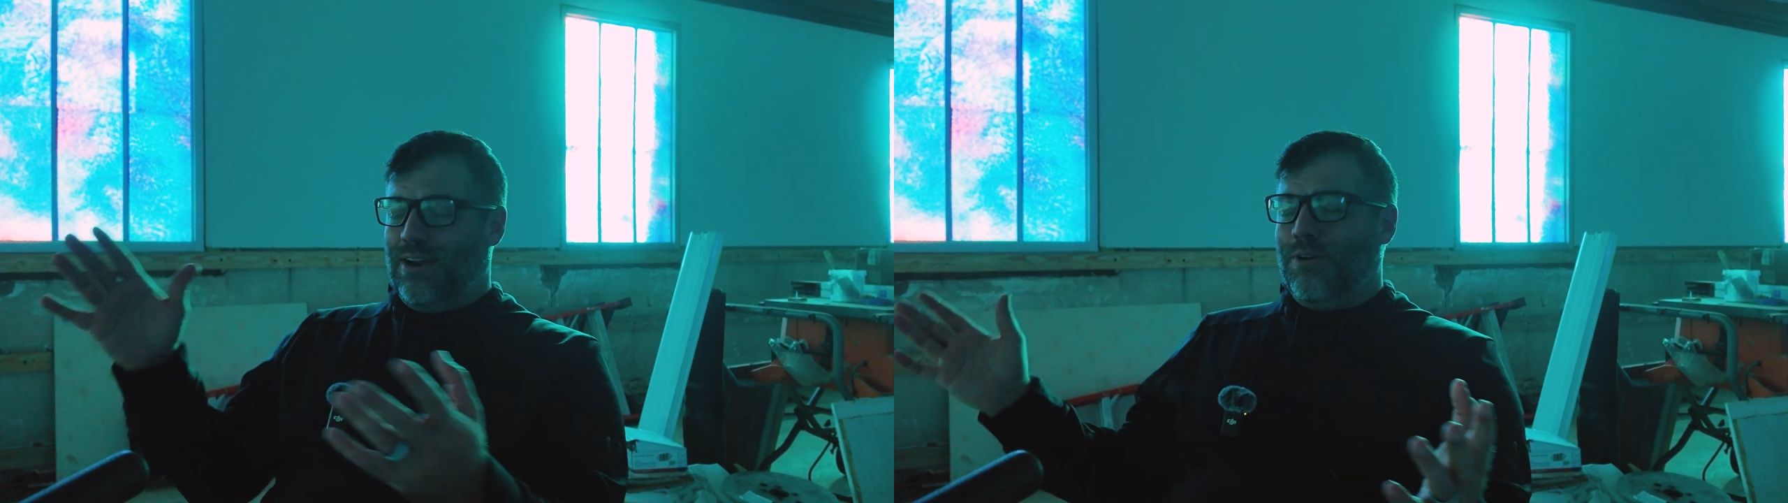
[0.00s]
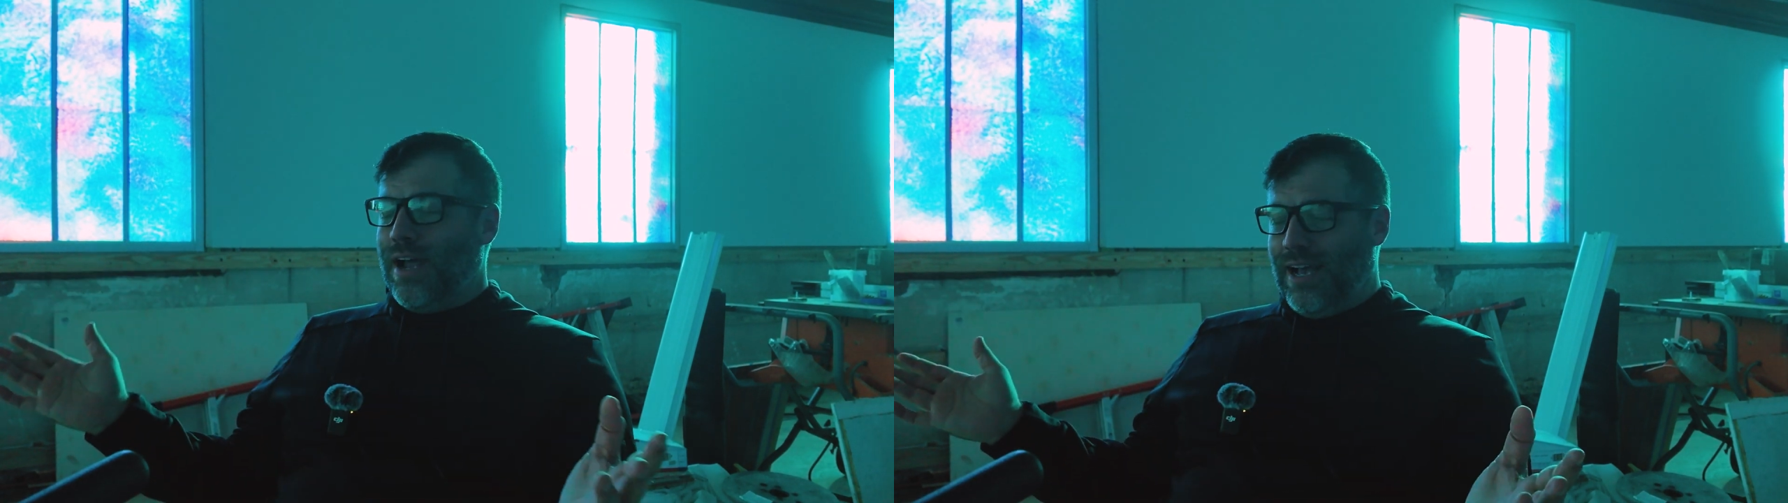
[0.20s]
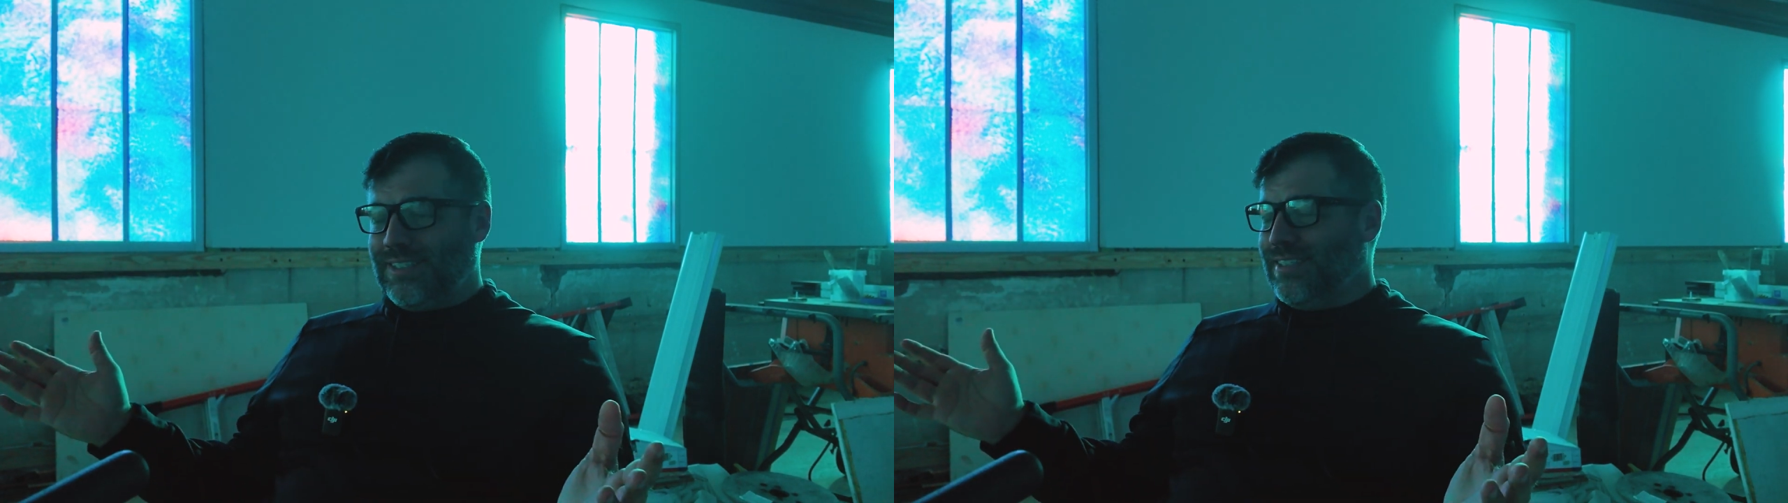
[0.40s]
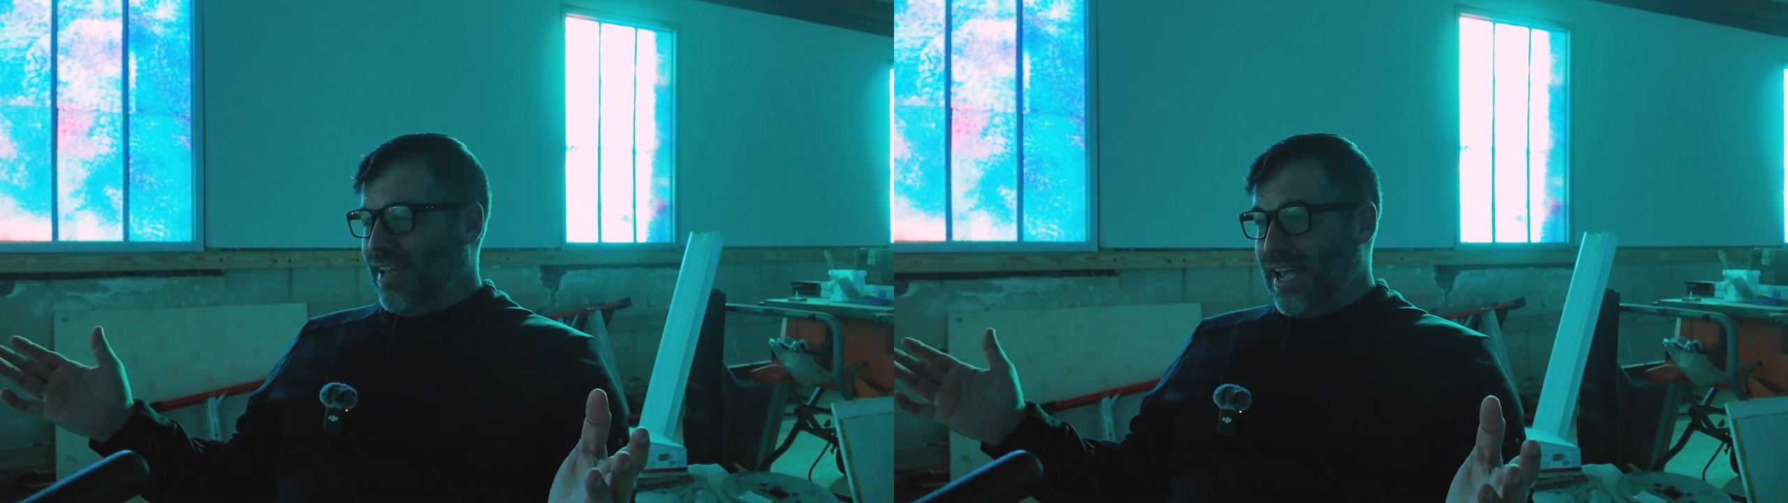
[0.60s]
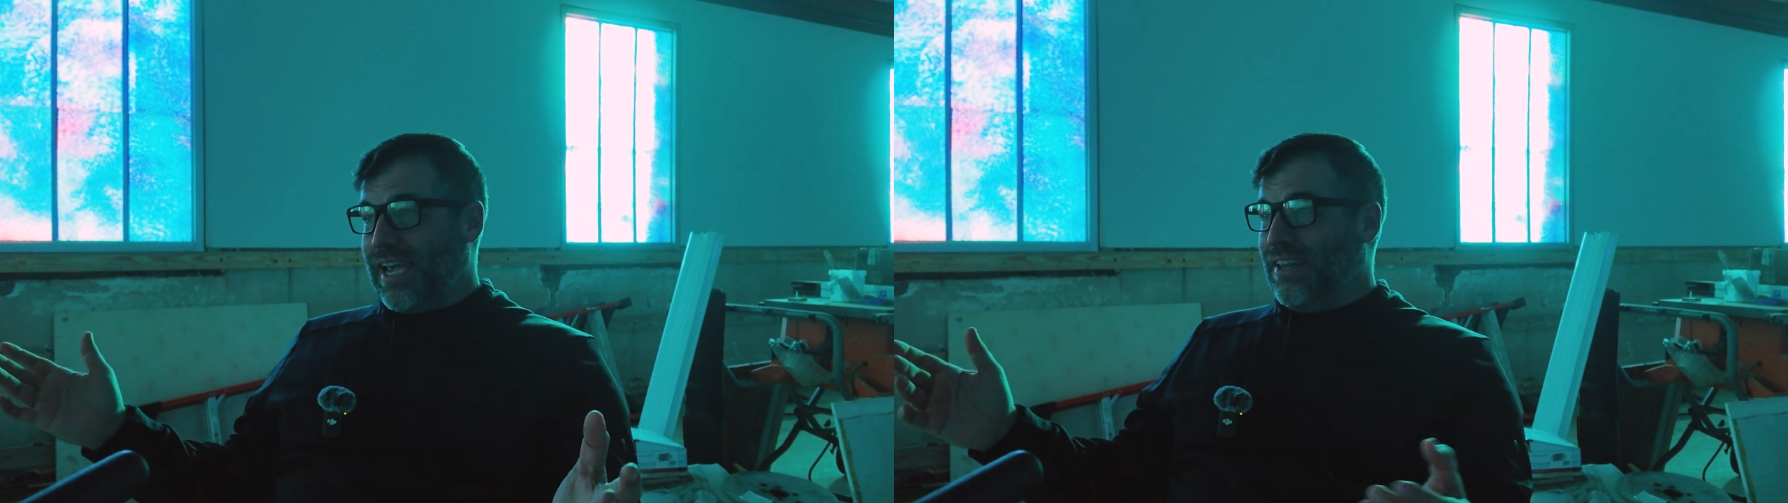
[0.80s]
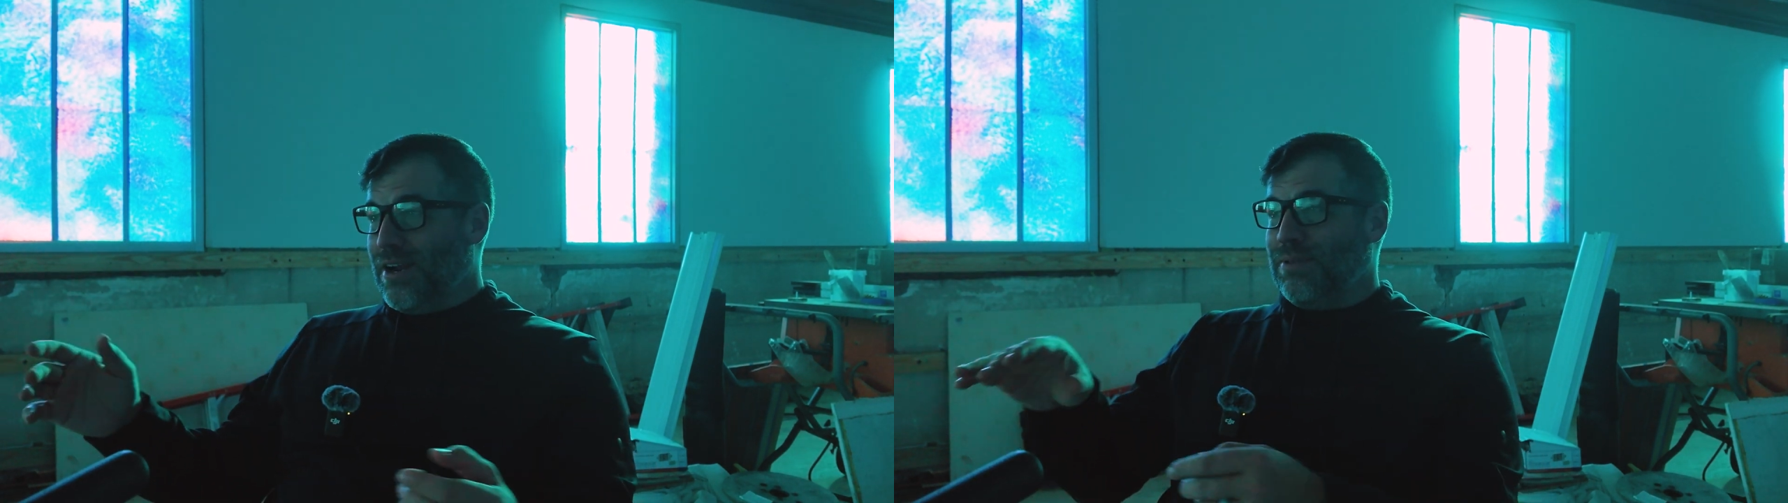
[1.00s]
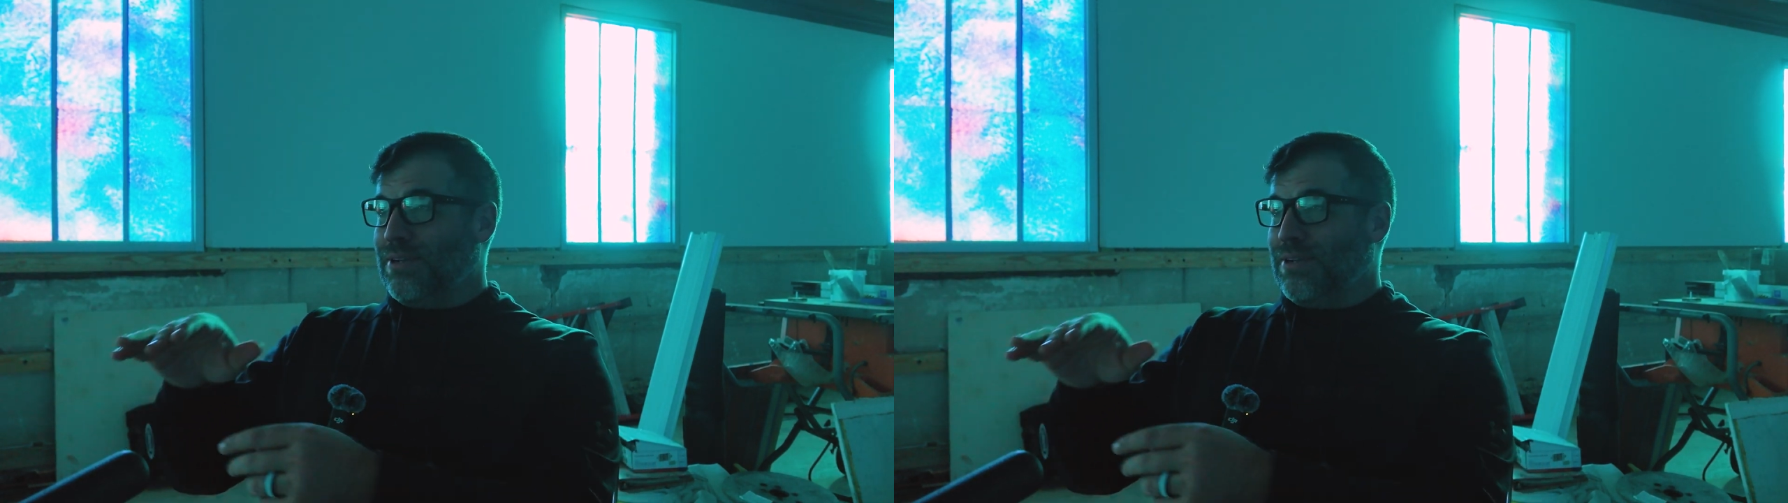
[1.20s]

I don't know how it's still hanging there,